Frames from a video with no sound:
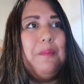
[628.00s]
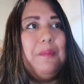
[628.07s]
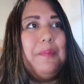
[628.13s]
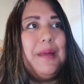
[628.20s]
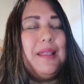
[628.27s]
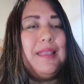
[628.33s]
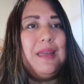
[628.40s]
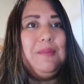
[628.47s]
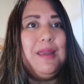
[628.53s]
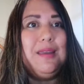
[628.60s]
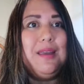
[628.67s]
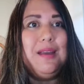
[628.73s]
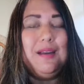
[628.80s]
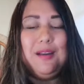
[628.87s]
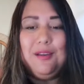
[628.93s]
But let
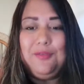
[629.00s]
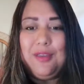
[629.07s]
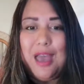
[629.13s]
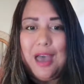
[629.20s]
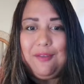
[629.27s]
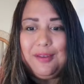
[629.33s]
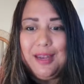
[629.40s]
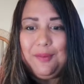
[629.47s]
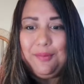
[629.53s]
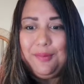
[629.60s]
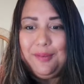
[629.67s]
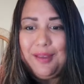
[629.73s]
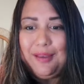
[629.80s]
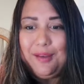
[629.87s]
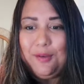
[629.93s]
me know if you have any
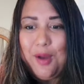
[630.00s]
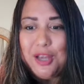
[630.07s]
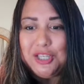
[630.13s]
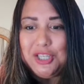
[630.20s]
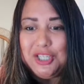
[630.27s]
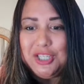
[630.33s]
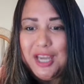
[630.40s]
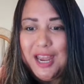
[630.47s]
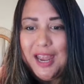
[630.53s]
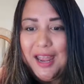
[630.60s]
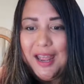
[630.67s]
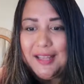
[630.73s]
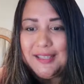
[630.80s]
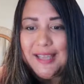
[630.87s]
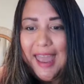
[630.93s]

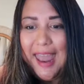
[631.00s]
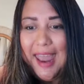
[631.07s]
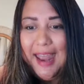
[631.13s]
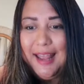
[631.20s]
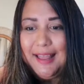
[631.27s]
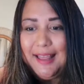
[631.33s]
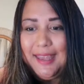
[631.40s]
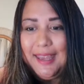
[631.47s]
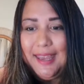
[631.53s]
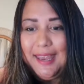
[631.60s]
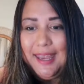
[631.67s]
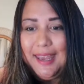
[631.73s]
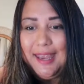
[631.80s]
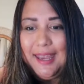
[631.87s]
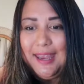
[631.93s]
questions. Hey,
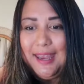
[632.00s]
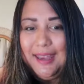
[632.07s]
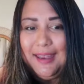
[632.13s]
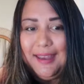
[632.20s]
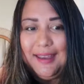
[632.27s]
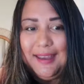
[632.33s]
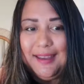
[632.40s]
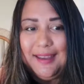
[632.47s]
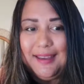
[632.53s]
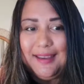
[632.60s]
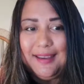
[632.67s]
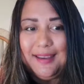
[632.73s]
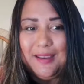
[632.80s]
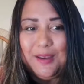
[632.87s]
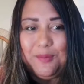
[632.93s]
Lee.
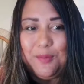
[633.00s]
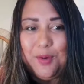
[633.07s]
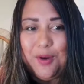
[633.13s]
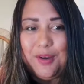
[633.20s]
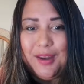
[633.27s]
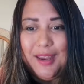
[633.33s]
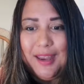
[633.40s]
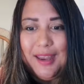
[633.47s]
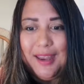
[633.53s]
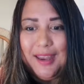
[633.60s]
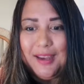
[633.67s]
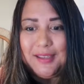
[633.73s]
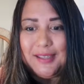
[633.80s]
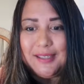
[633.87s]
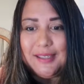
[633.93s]
Good
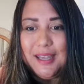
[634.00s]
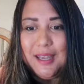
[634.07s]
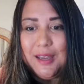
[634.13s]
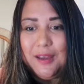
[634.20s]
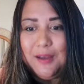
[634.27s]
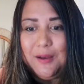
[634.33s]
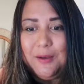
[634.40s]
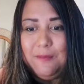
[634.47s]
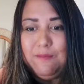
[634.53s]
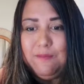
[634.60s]
morning. Good to see you.